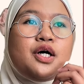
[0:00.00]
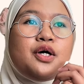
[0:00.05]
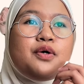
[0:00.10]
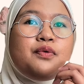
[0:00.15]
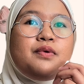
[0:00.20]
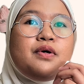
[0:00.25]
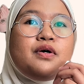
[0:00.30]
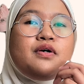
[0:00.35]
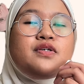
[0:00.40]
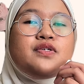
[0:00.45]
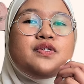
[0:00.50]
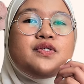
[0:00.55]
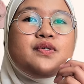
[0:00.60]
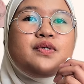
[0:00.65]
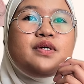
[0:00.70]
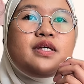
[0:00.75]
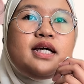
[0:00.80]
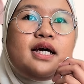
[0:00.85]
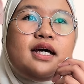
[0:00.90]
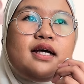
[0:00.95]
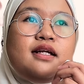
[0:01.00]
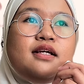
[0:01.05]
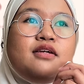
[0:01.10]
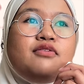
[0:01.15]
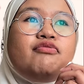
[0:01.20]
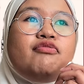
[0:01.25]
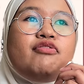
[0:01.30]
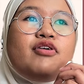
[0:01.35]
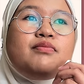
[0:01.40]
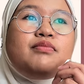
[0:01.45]
we also get it
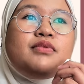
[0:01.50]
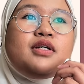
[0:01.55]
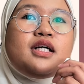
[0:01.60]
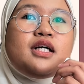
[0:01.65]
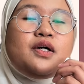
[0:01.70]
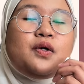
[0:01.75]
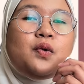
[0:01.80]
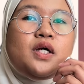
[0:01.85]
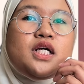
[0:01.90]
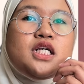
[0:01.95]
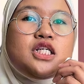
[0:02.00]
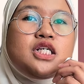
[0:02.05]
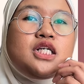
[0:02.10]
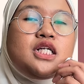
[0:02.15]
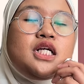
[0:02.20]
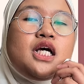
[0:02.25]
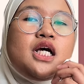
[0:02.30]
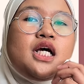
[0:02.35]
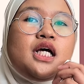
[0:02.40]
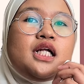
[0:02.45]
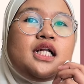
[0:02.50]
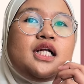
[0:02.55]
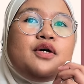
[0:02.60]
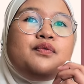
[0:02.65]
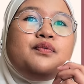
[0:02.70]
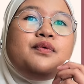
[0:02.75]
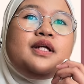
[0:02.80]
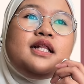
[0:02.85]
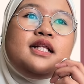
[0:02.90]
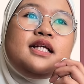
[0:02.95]
from the calculation
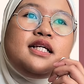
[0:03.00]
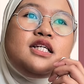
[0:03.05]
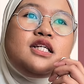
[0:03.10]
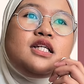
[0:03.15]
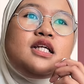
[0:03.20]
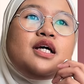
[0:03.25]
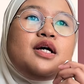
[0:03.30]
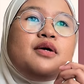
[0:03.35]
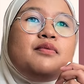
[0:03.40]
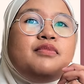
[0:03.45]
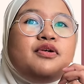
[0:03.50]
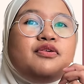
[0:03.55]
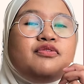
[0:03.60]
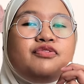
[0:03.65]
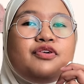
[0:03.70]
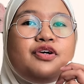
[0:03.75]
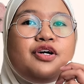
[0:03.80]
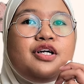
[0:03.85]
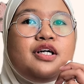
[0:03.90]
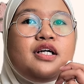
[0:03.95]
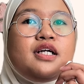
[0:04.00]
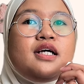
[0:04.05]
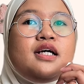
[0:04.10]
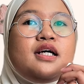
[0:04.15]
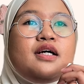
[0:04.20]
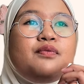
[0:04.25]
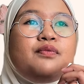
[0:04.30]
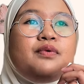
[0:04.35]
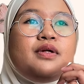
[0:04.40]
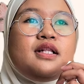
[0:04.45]
that we did before
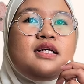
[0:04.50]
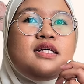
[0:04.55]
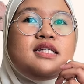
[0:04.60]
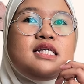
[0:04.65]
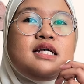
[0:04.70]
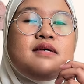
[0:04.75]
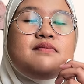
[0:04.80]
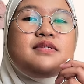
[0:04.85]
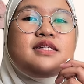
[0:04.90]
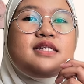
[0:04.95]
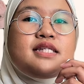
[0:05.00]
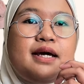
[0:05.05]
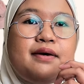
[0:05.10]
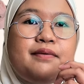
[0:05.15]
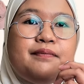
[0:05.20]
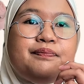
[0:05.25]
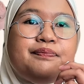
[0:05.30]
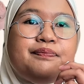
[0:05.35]
with the same step.